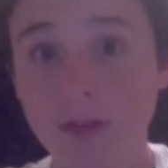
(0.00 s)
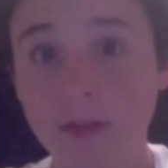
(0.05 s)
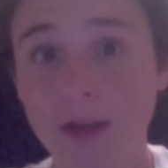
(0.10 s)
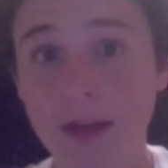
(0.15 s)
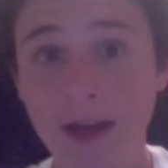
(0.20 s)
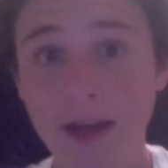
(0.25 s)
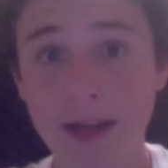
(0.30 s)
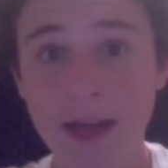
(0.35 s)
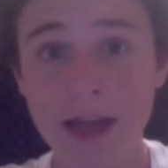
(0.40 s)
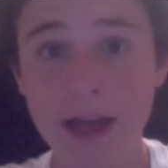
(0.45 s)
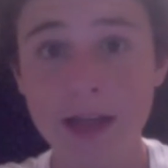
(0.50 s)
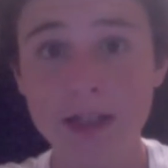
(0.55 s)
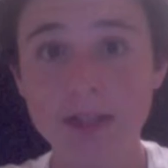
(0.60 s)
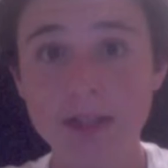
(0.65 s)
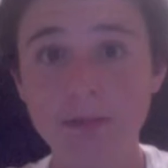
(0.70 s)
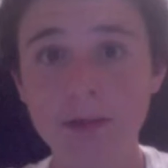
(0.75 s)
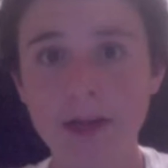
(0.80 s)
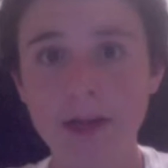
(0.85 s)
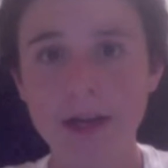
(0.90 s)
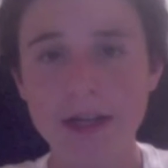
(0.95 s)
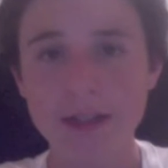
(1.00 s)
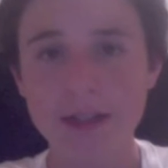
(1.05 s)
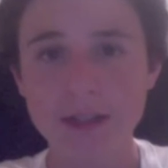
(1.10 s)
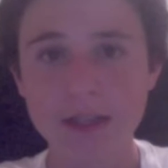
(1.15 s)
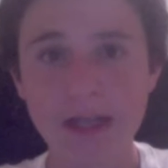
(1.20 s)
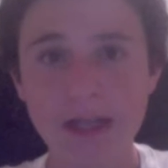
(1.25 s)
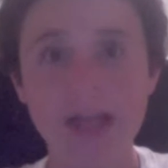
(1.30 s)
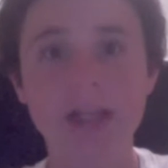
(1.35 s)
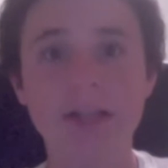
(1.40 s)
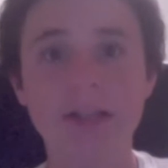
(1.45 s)
Against, because
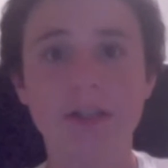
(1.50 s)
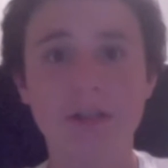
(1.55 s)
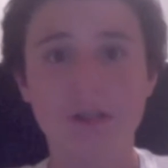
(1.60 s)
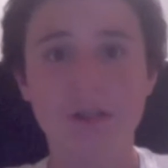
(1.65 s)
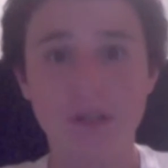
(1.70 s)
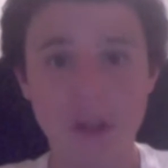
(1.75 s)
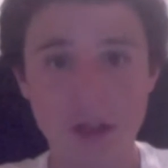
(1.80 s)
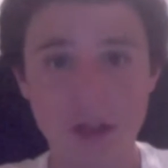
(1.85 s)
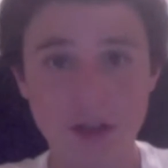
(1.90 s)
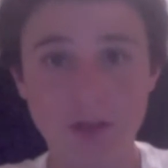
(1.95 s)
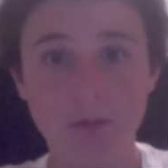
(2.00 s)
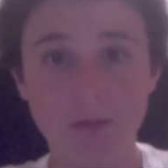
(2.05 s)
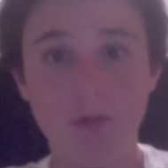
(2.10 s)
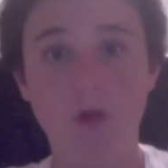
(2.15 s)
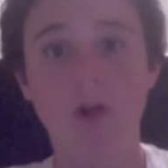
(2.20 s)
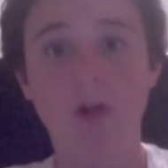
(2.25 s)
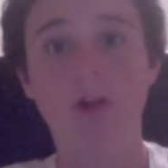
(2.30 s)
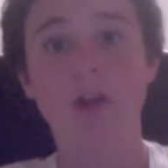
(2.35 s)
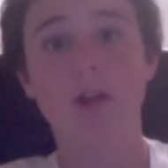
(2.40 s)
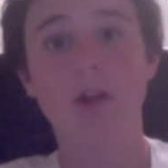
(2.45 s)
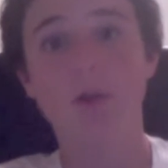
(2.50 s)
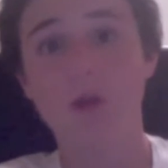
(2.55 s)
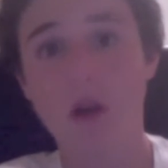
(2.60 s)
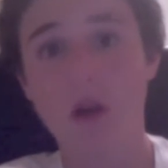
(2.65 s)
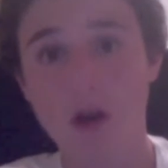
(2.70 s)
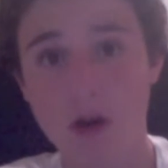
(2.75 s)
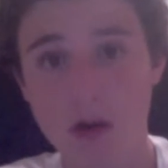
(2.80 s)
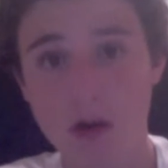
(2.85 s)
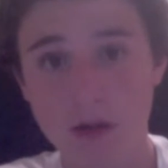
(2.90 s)
it is just morally wrong.